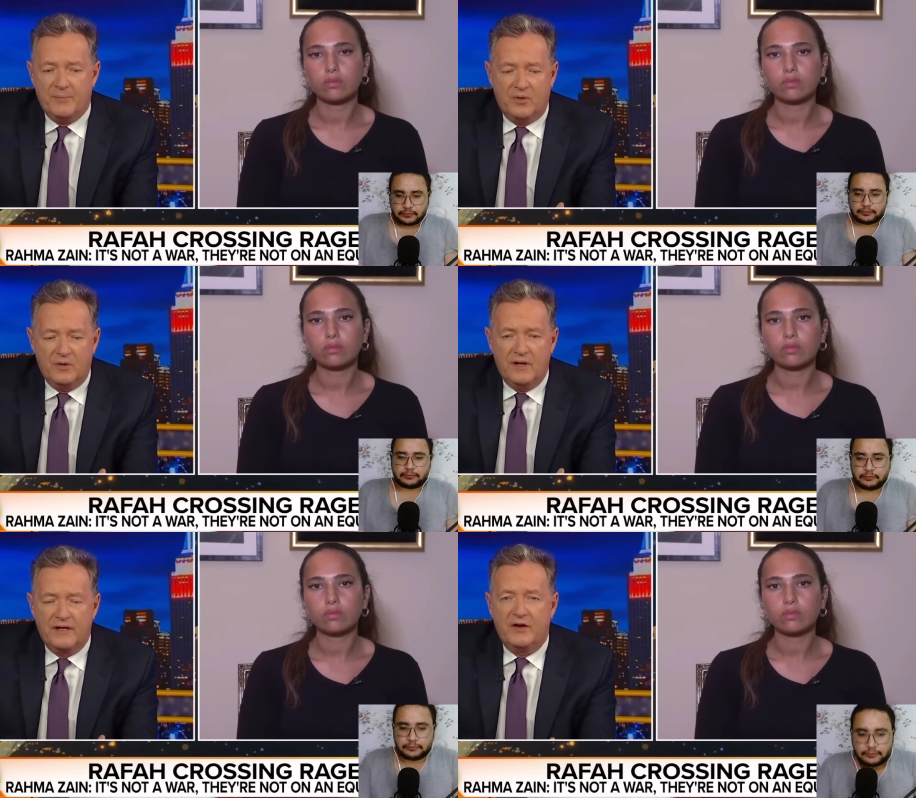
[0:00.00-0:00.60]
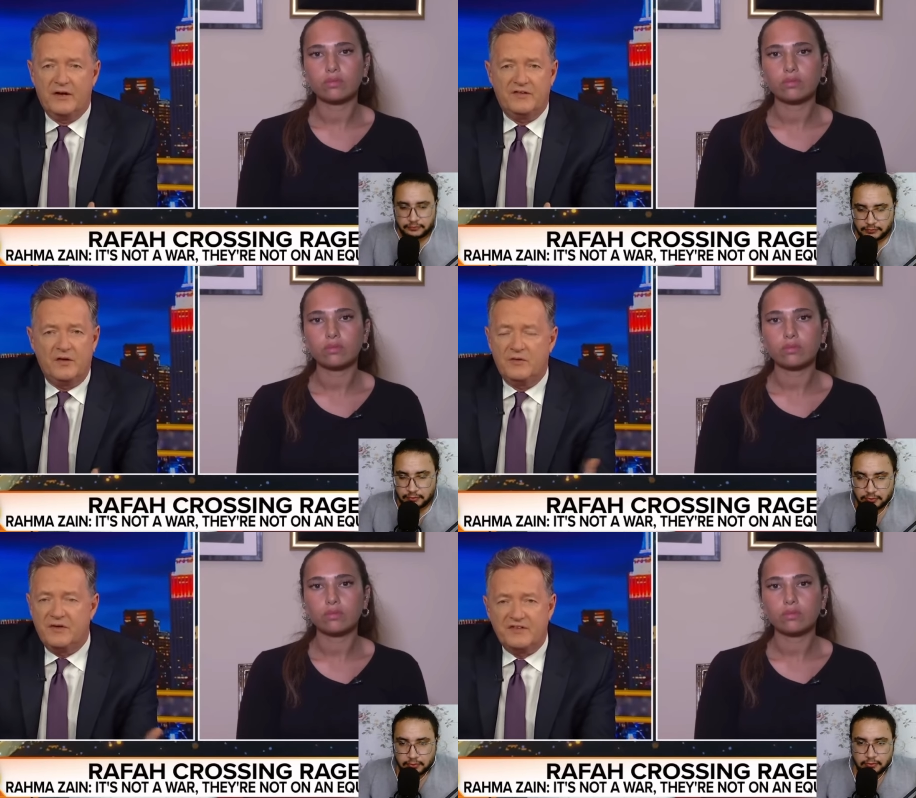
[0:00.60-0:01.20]
Speaker 1: people, including
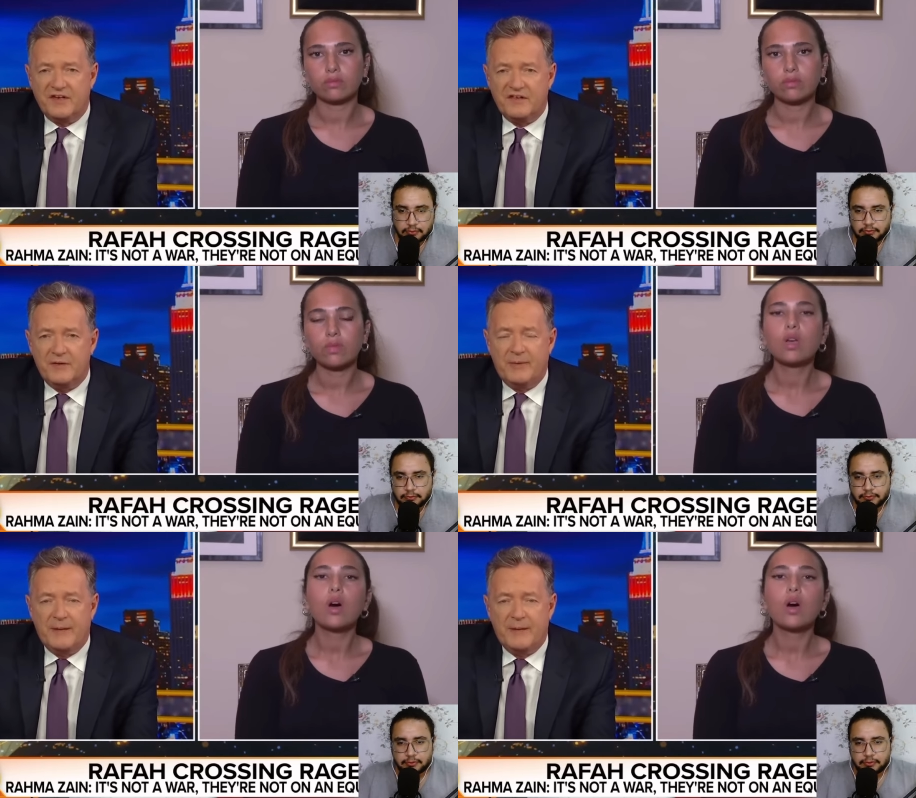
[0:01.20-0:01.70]
260